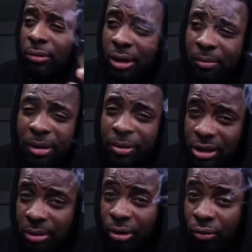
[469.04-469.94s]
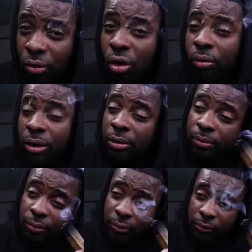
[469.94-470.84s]
it might be something wrong with him.
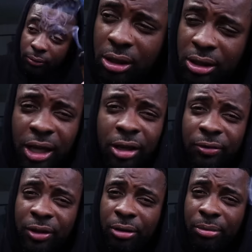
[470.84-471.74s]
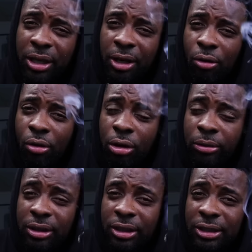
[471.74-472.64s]
His elevator may not go all the
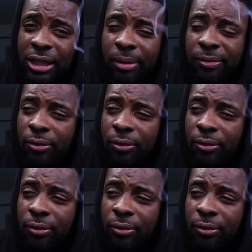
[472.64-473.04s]
way to the top